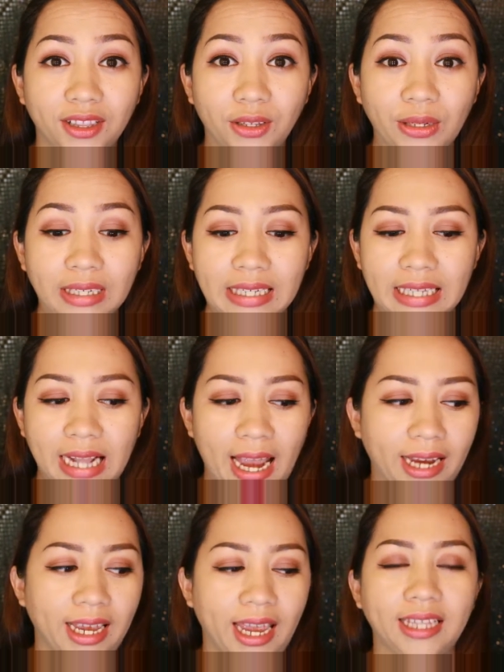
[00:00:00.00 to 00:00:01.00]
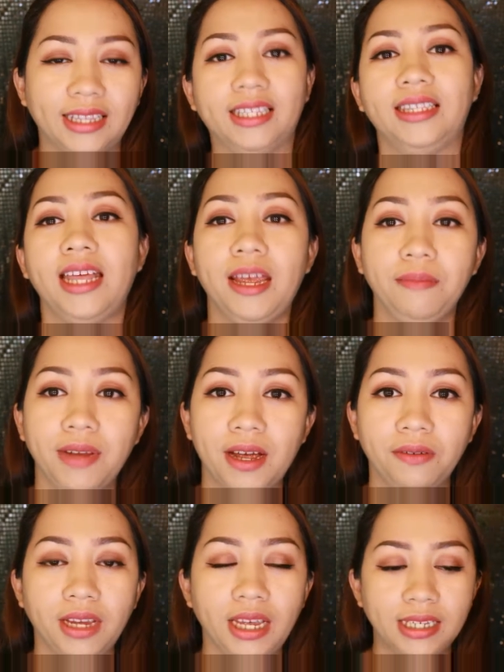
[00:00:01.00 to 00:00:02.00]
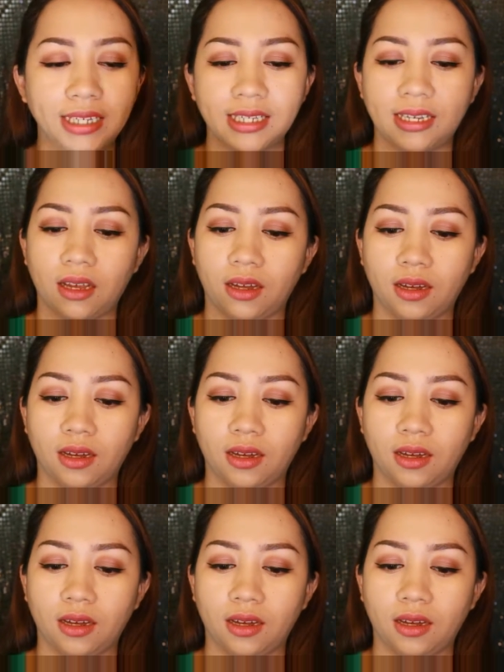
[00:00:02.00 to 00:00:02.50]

looks like. And the time now is